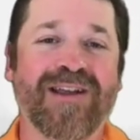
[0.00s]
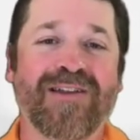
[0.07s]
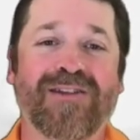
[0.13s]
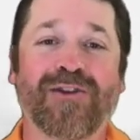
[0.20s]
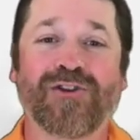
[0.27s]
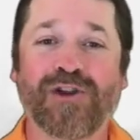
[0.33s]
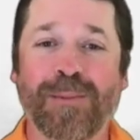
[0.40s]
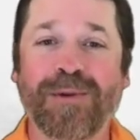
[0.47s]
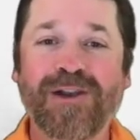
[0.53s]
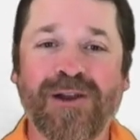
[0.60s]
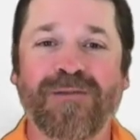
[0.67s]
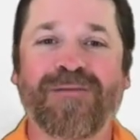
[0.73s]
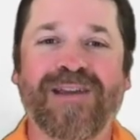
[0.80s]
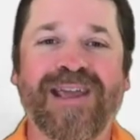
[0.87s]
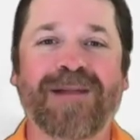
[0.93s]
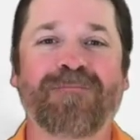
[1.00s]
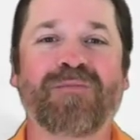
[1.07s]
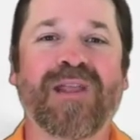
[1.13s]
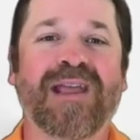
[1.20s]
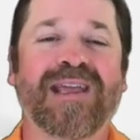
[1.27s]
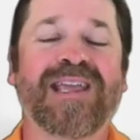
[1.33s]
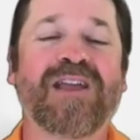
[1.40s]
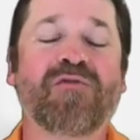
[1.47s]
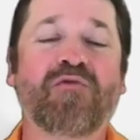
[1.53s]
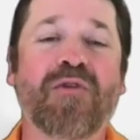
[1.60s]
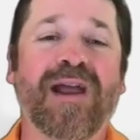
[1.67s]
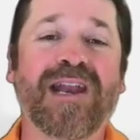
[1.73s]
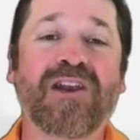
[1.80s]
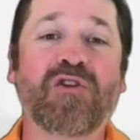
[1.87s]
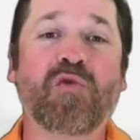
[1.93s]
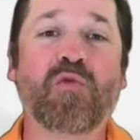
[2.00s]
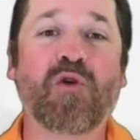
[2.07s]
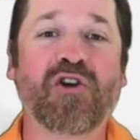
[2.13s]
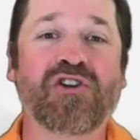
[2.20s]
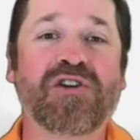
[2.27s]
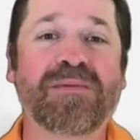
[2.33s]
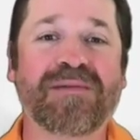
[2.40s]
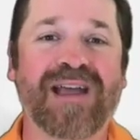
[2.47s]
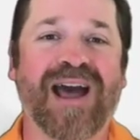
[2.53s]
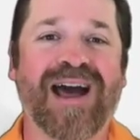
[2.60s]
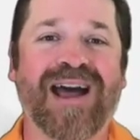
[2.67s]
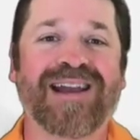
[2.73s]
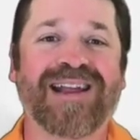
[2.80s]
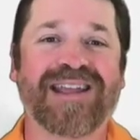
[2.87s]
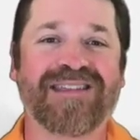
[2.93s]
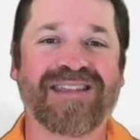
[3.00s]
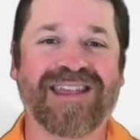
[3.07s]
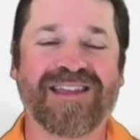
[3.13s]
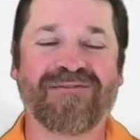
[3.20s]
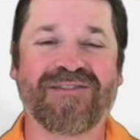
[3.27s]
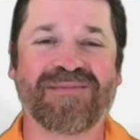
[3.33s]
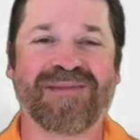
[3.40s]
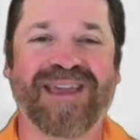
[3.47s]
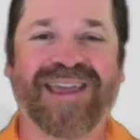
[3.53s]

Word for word: So jump on your feet, get ready to worship God, and sing with